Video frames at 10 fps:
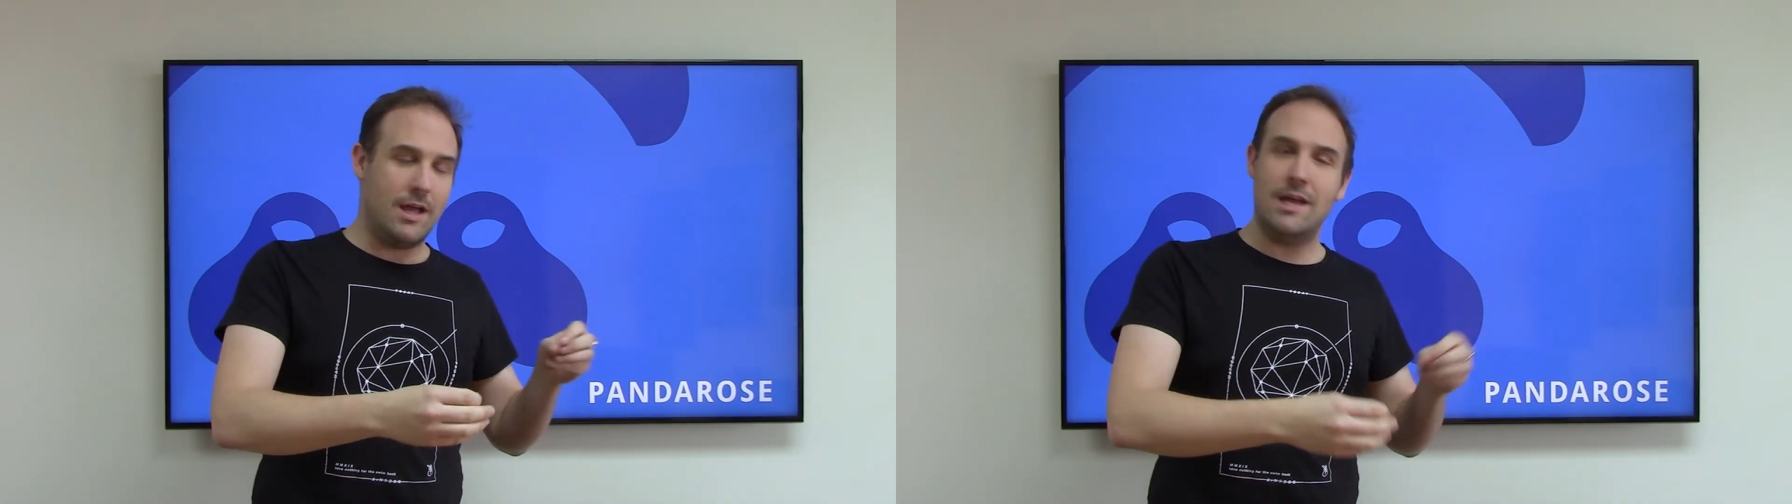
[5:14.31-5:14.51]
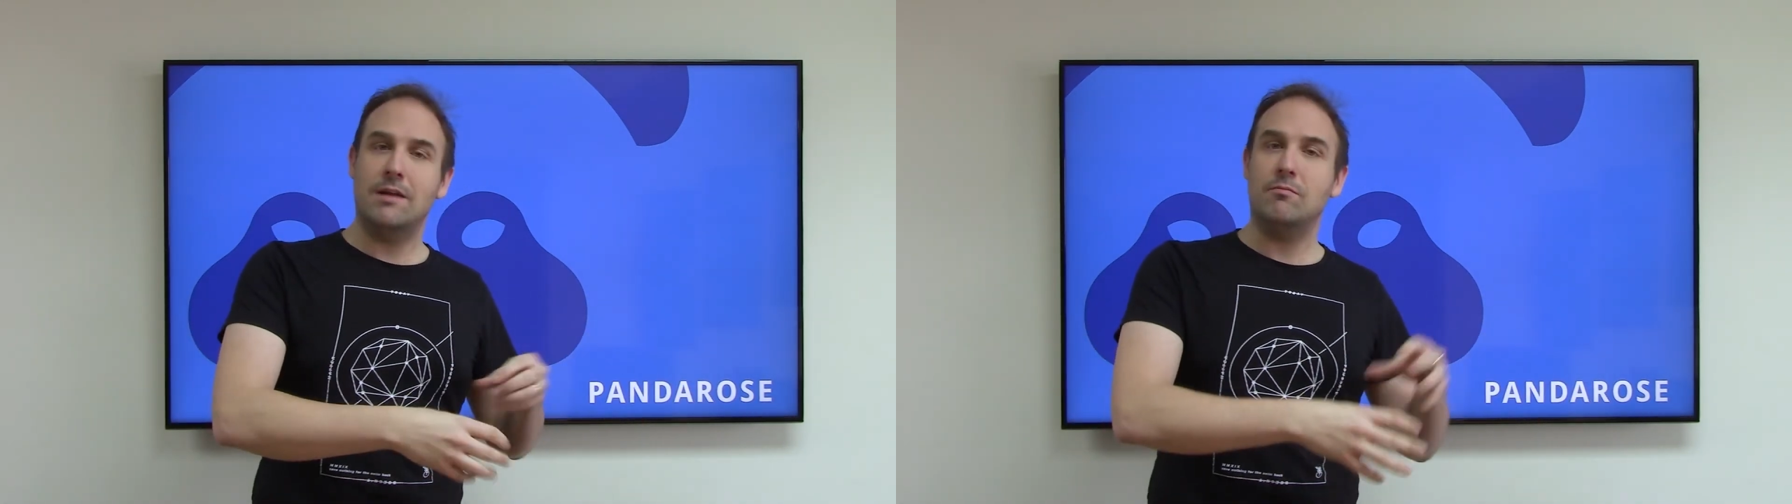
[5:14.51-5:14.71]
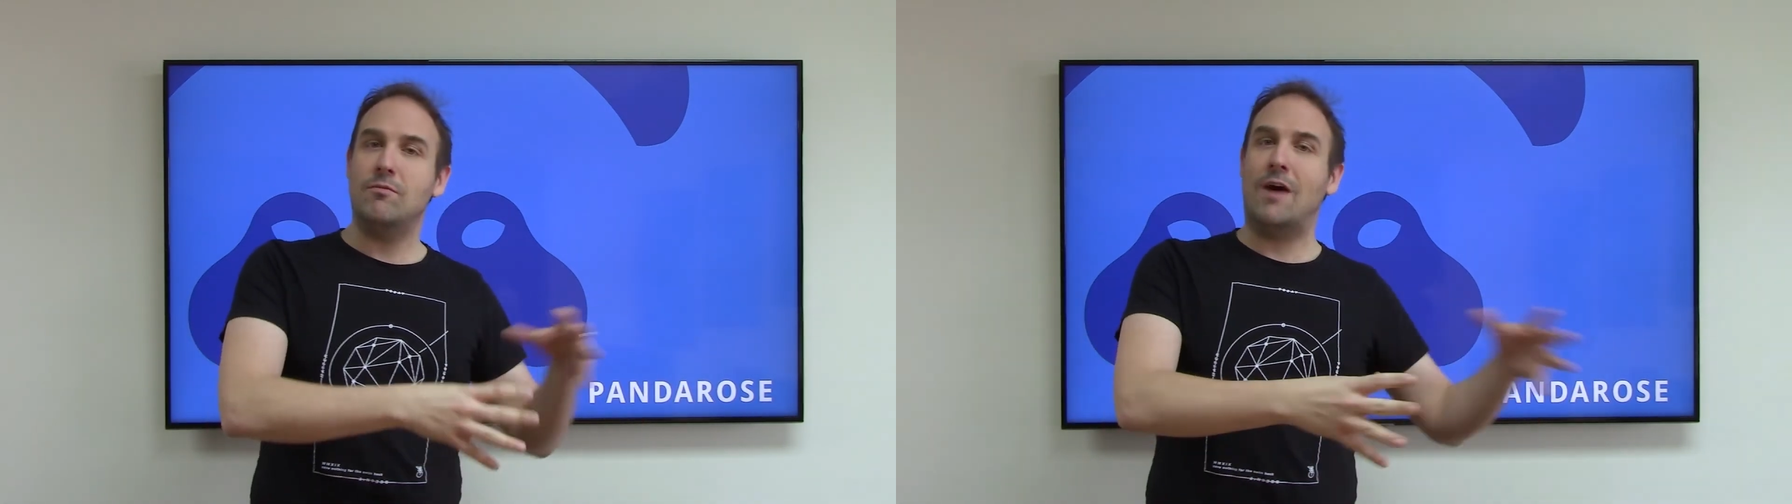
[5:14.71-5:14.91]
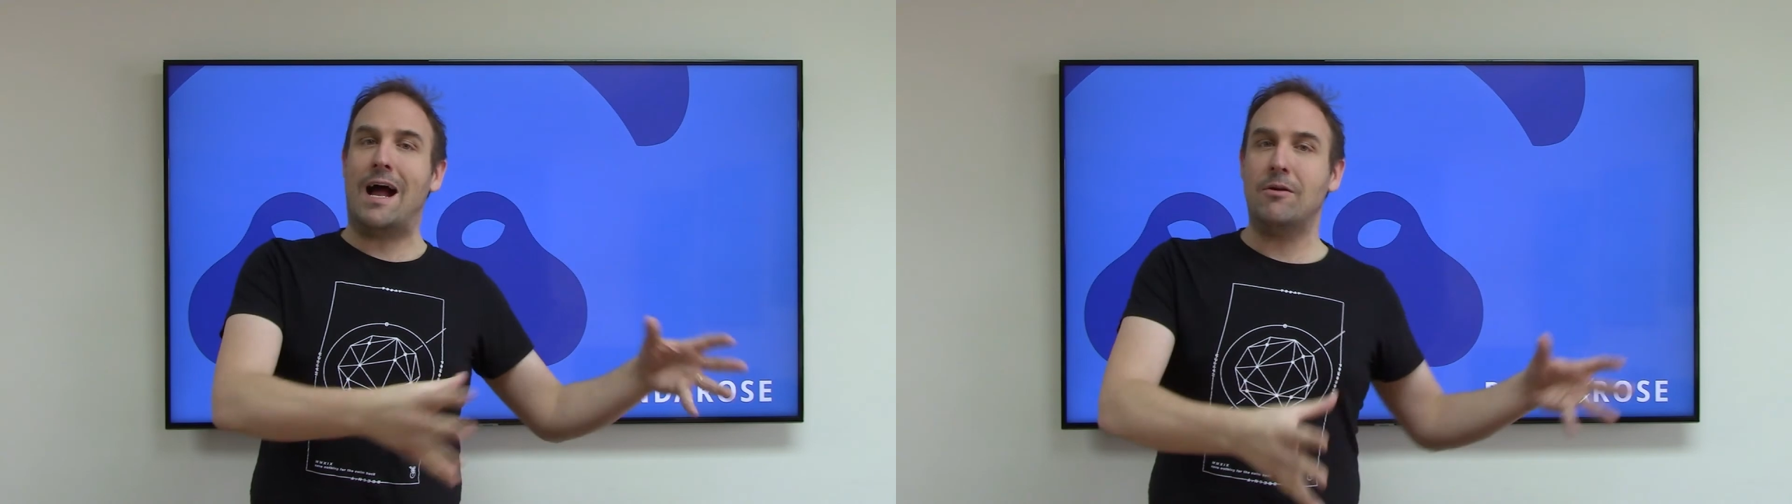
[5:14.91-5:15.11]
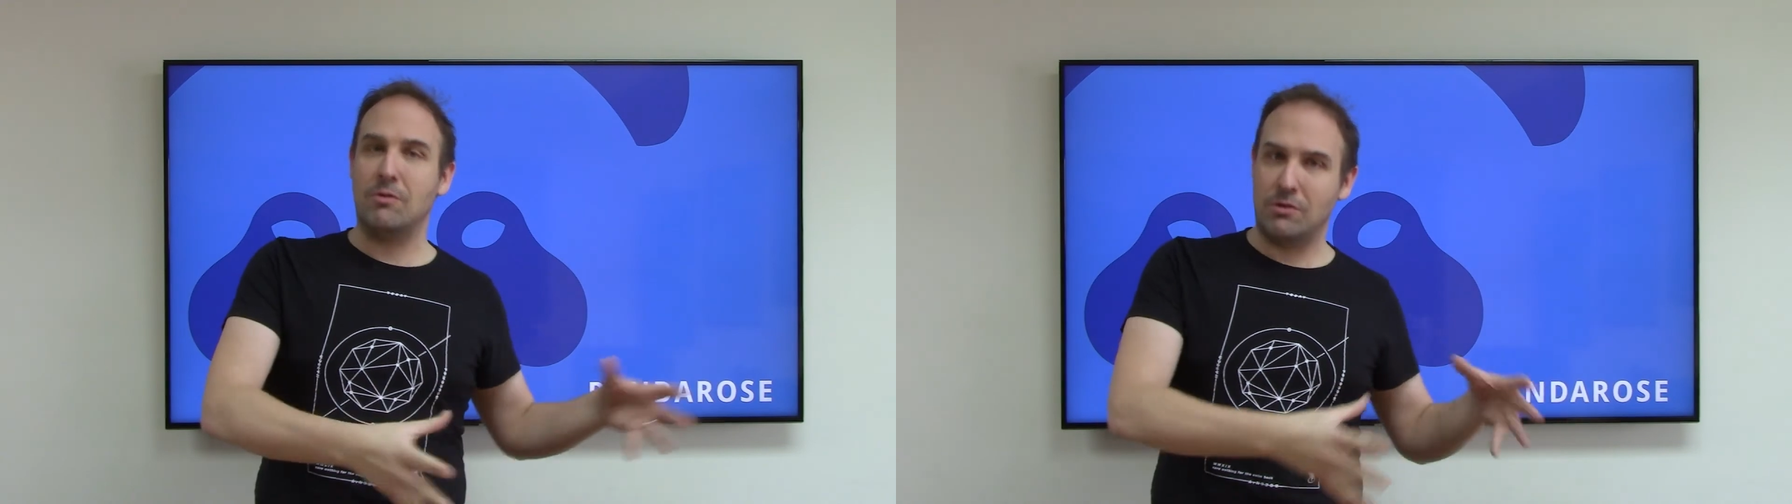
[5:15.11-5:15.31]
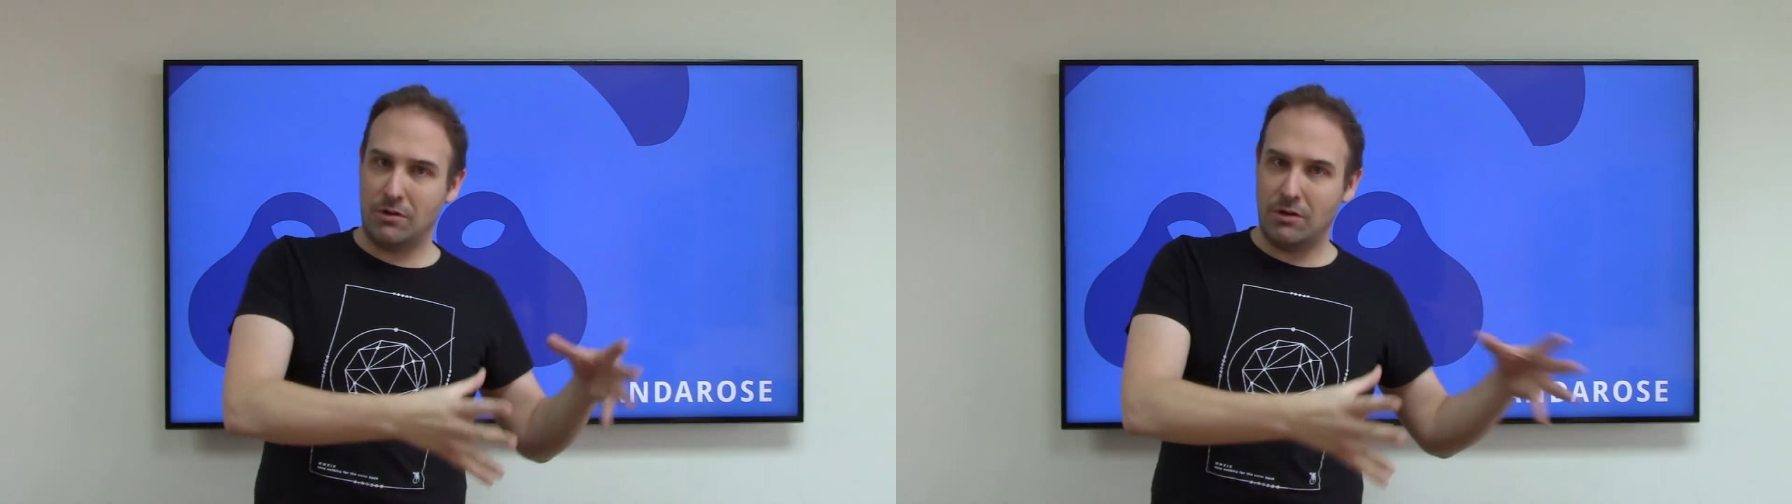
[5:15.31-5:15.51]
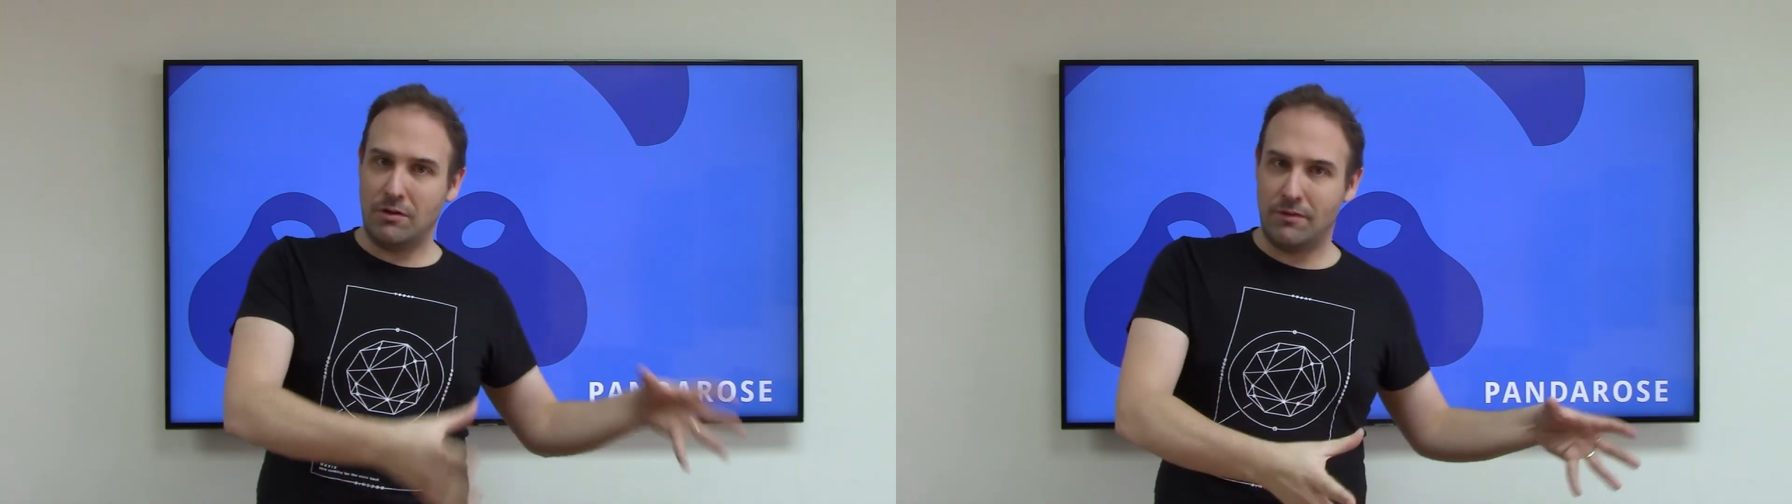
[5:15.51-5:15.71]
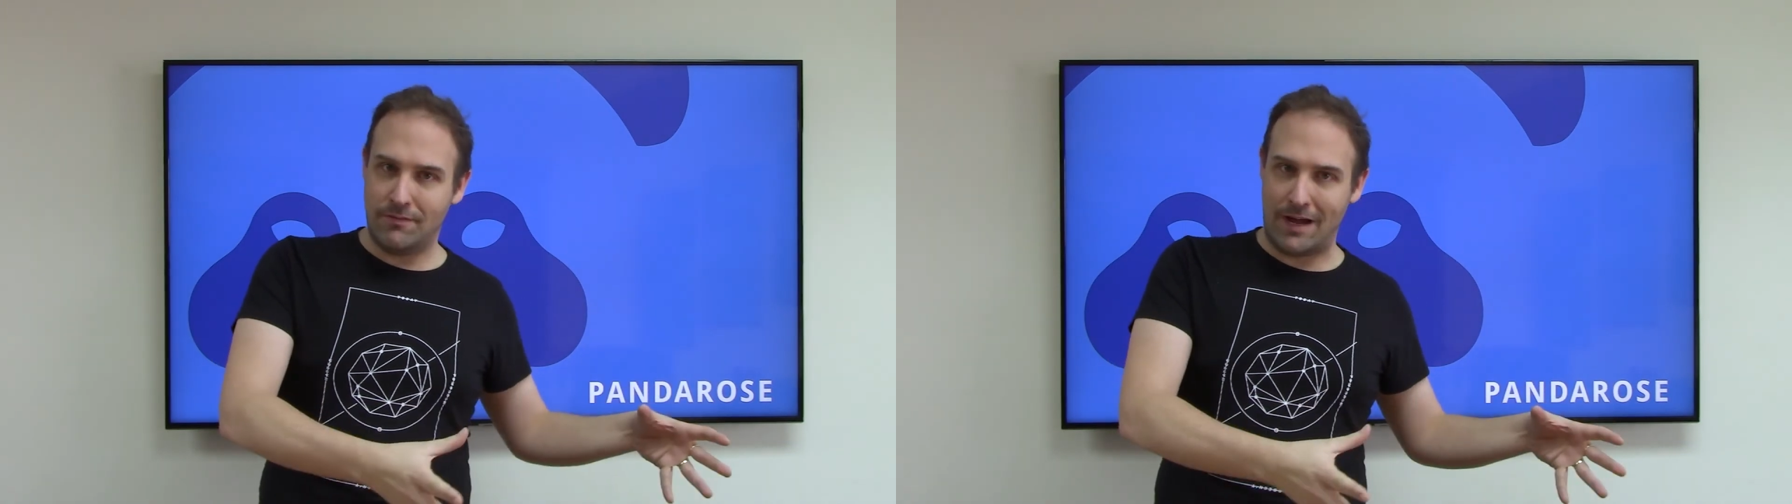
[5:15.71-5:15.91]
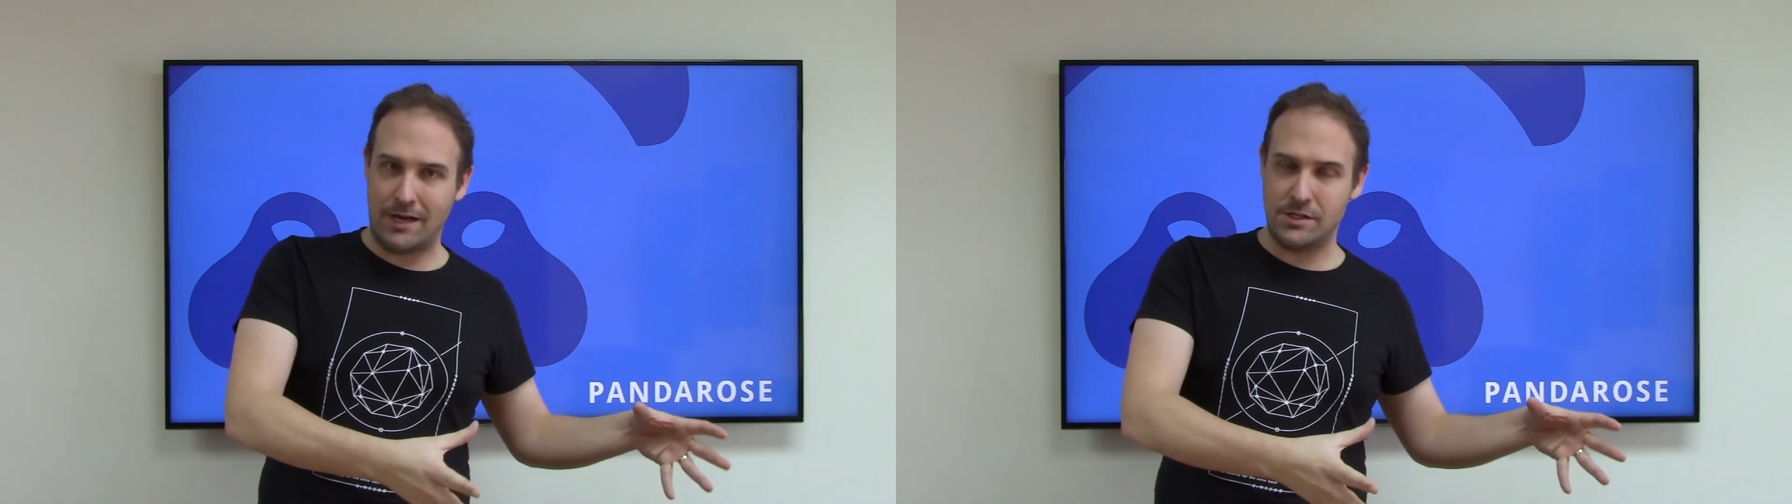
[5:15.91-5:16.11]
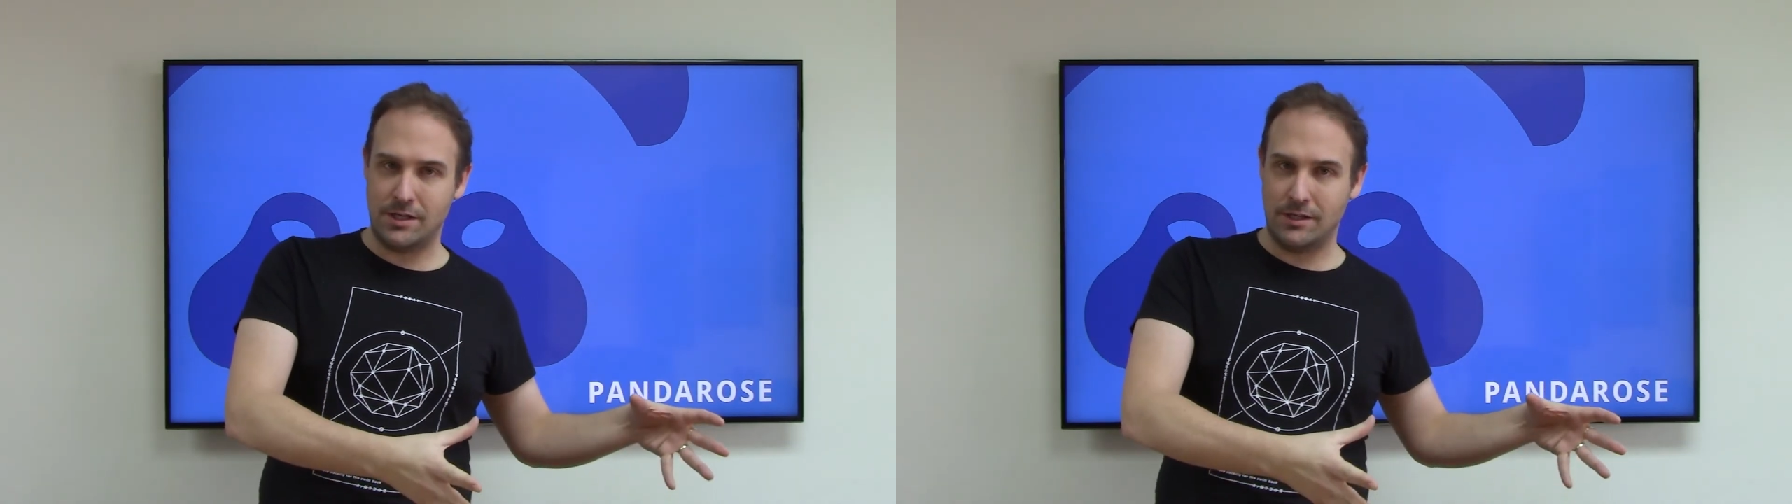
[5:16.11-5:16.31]
in a viral
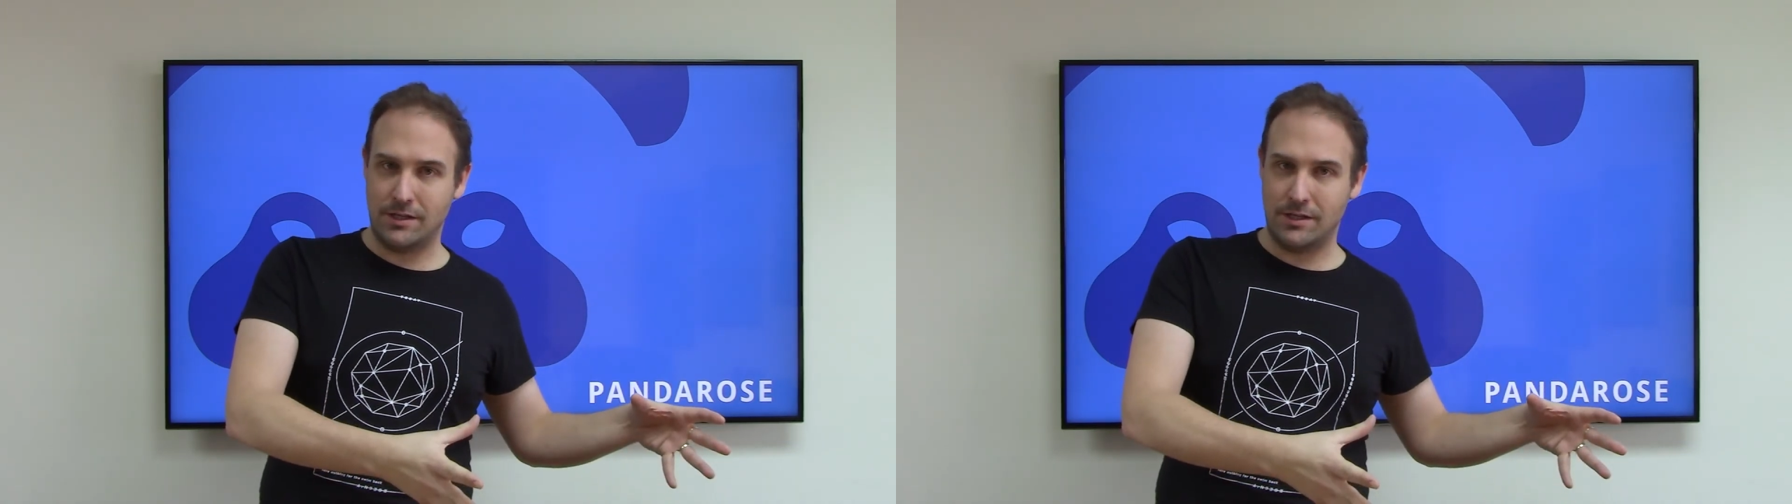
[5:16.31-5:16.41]
fashion.